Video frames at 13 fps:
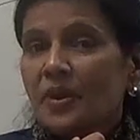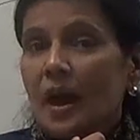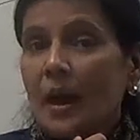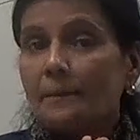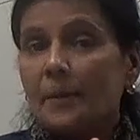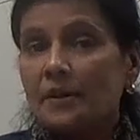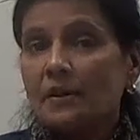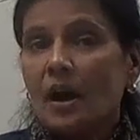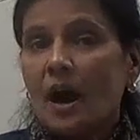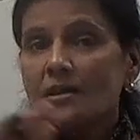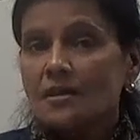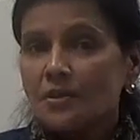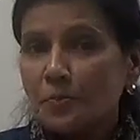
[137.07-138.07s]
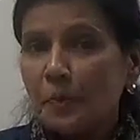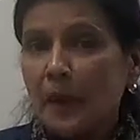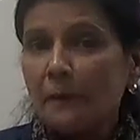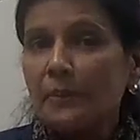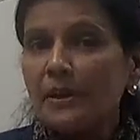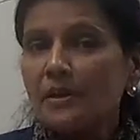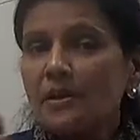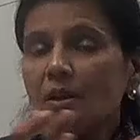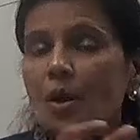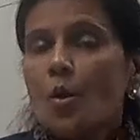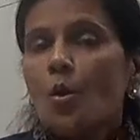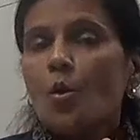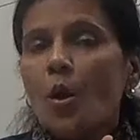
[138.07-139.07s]
upper caste people
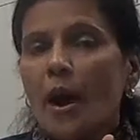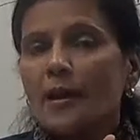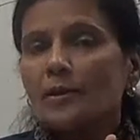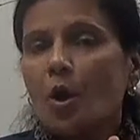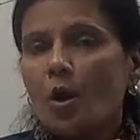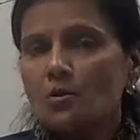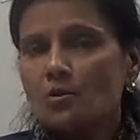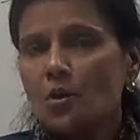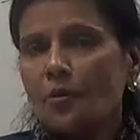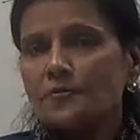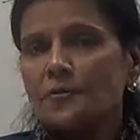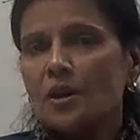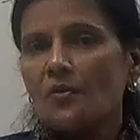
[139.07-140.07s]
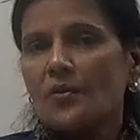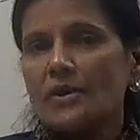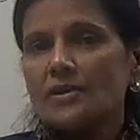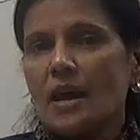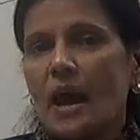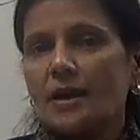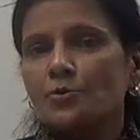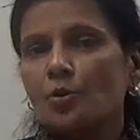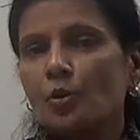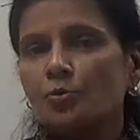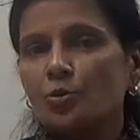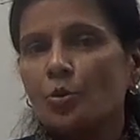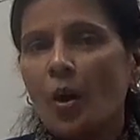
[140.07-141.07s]
who had lots of servants at
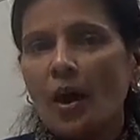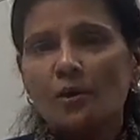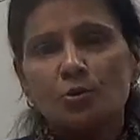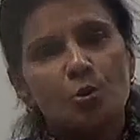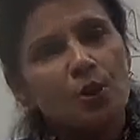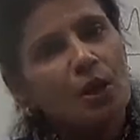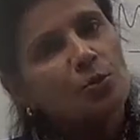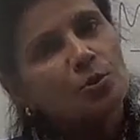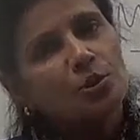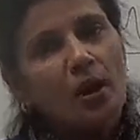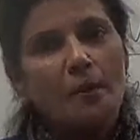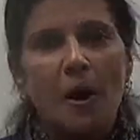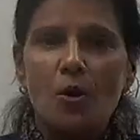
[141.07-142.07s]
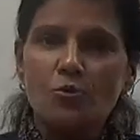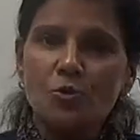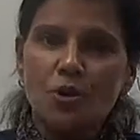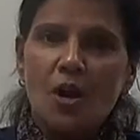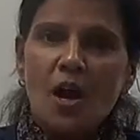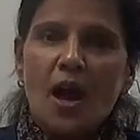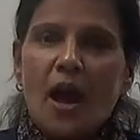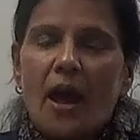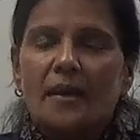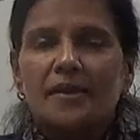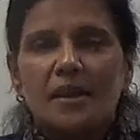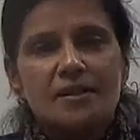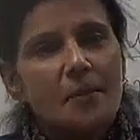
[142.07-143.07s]
home to work so they could come out
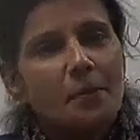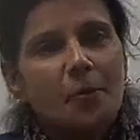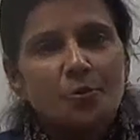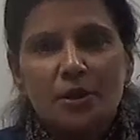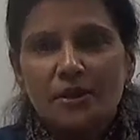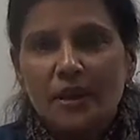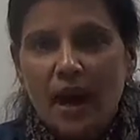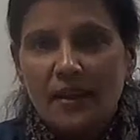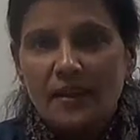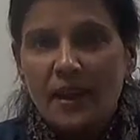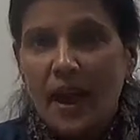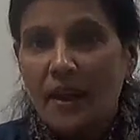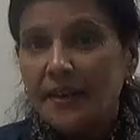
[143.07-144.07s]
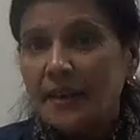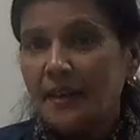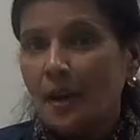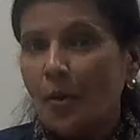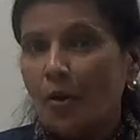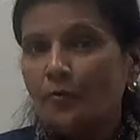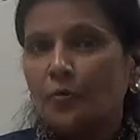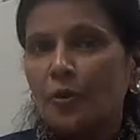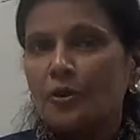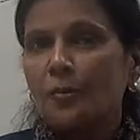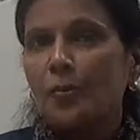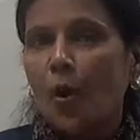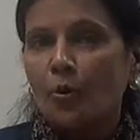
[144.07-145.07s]
and they supported Gandhi and they come out for
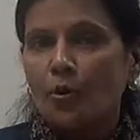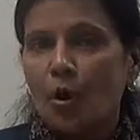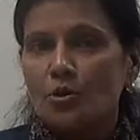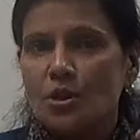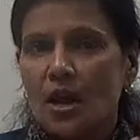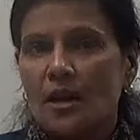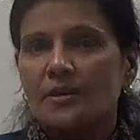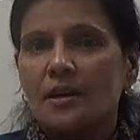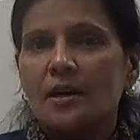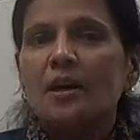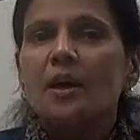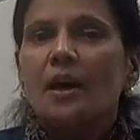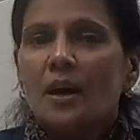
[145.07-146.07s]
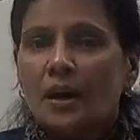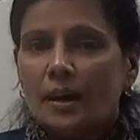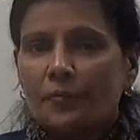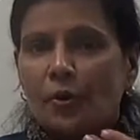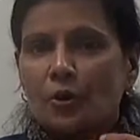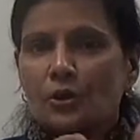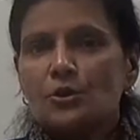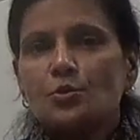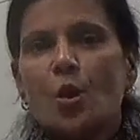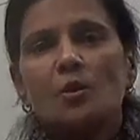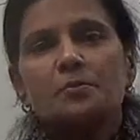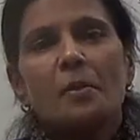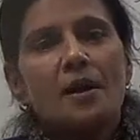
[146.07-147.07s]
the boycott and uh, uh, for the
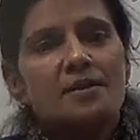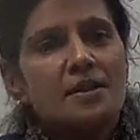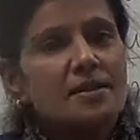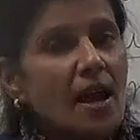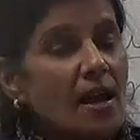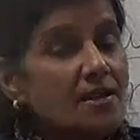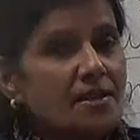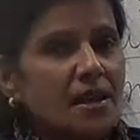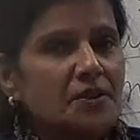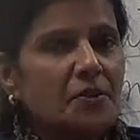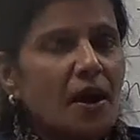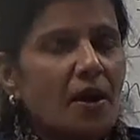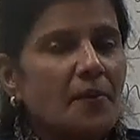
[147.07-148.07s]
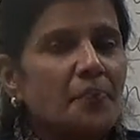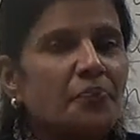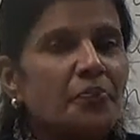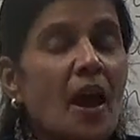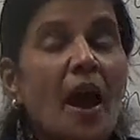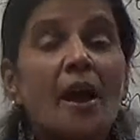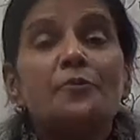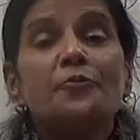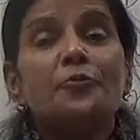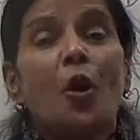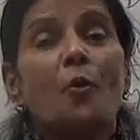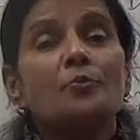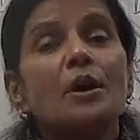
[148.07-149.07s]
salt marches etc. And
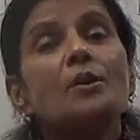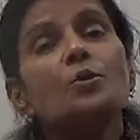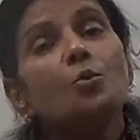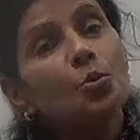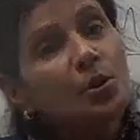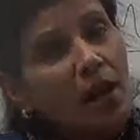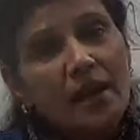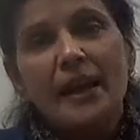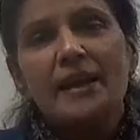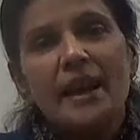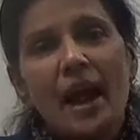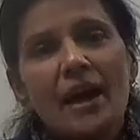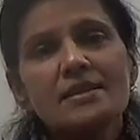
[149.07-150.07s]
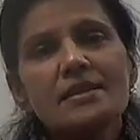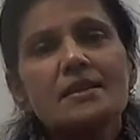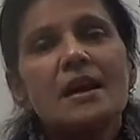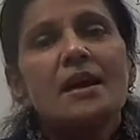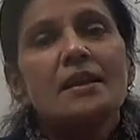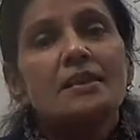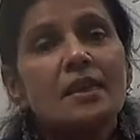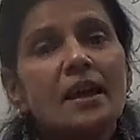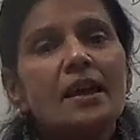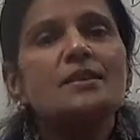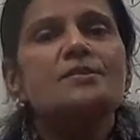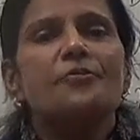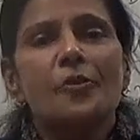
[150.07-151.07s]
from the rural areas,
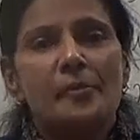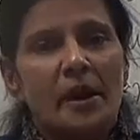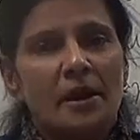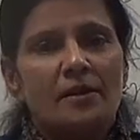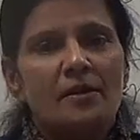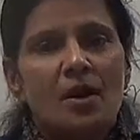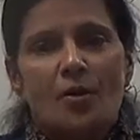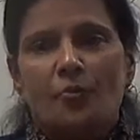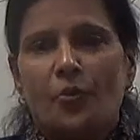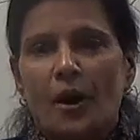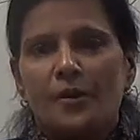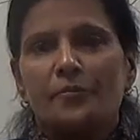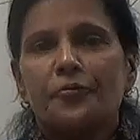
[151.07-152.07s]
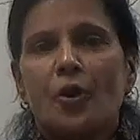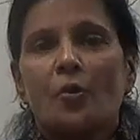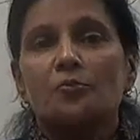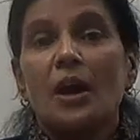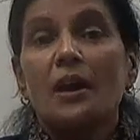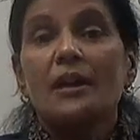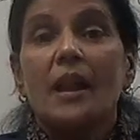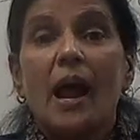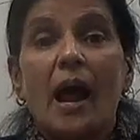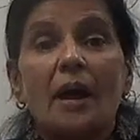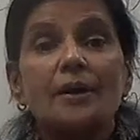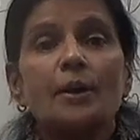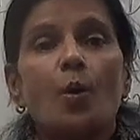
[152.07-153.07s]
these women were from the
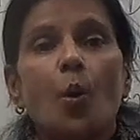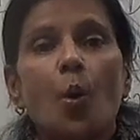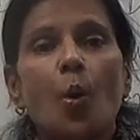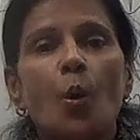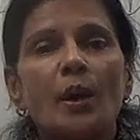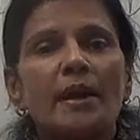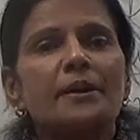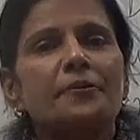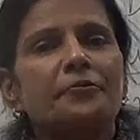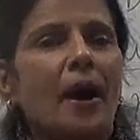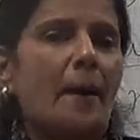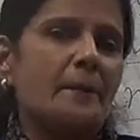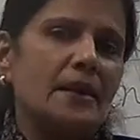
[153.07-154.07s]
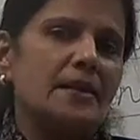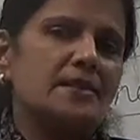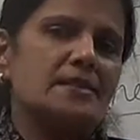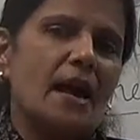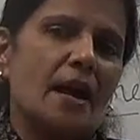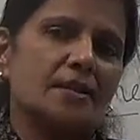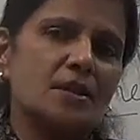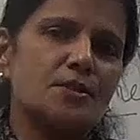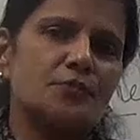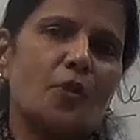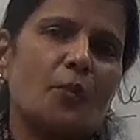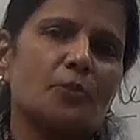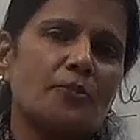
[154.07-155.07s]
land owing families that is
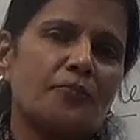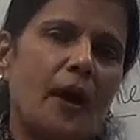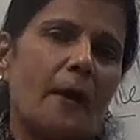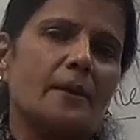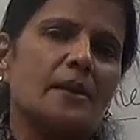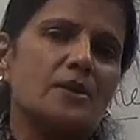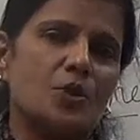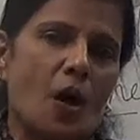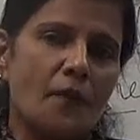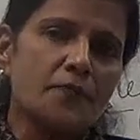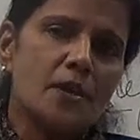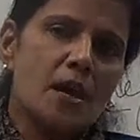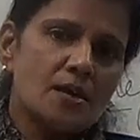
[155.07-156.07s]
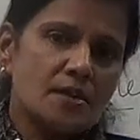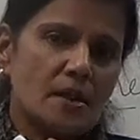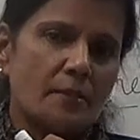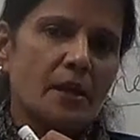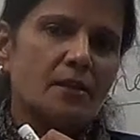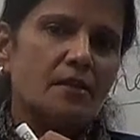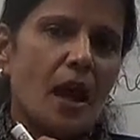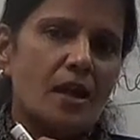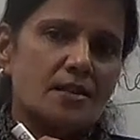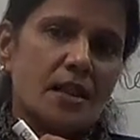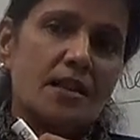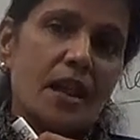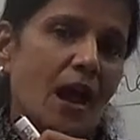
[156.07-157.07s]
from the families of zamindars
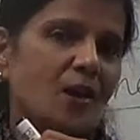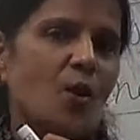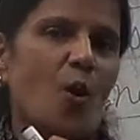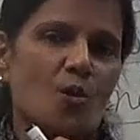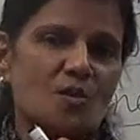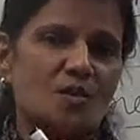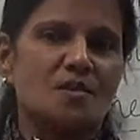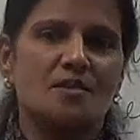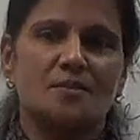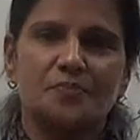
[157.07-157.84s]
and landlords.